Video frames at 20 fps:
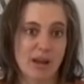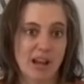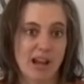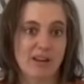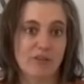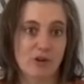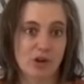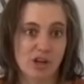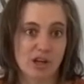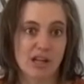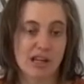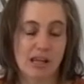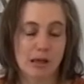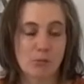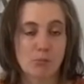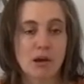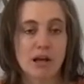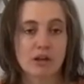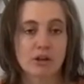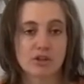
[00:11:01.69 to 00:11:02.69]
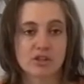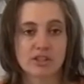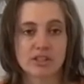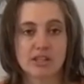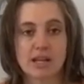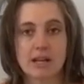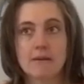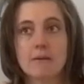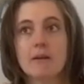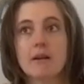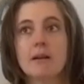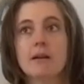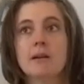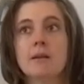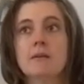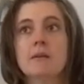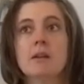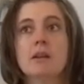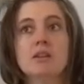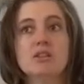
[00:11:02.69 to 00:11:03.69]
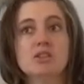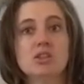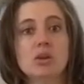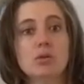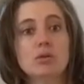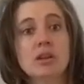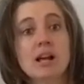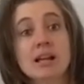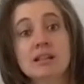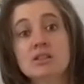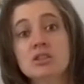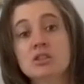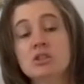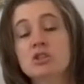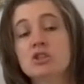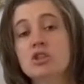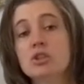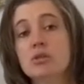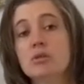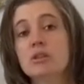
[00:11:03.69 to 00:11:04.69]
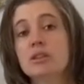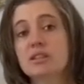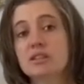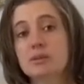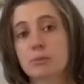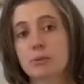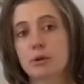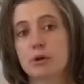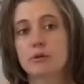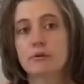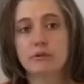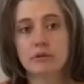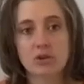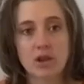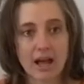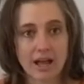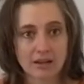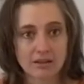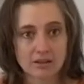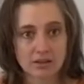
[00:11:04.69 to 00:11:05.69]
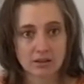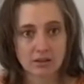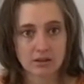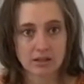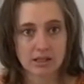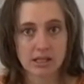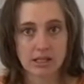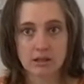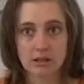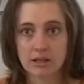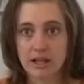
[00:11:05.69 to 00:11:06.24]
I ever going to get better state? So let's do this prophylactically.